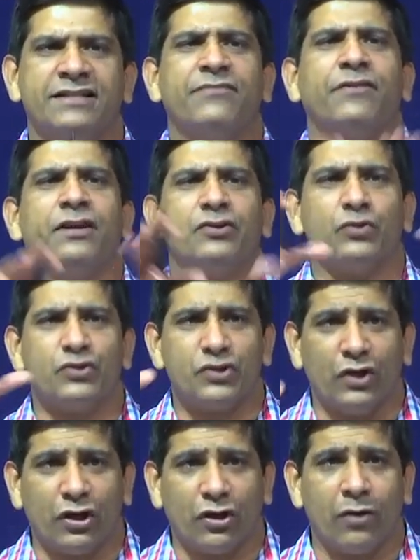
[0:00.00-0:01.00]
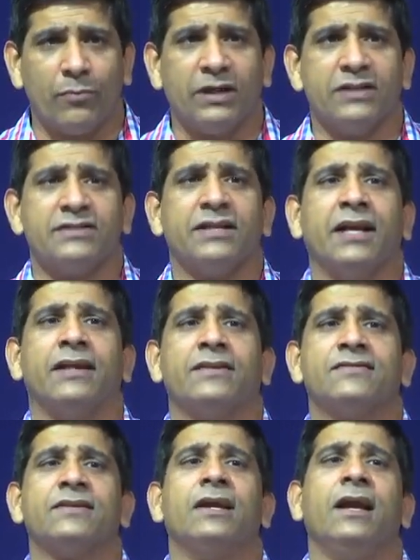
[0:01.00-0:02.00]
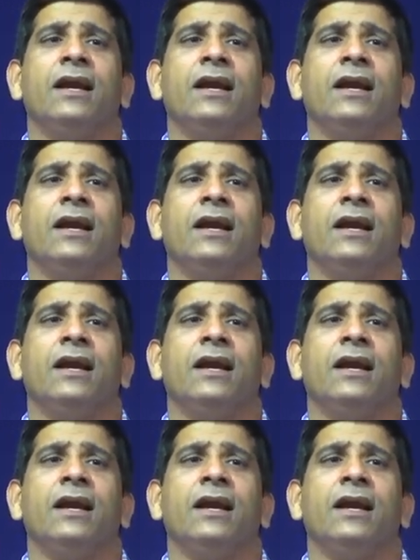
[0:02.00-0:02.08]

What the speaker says: different socioeconomic status.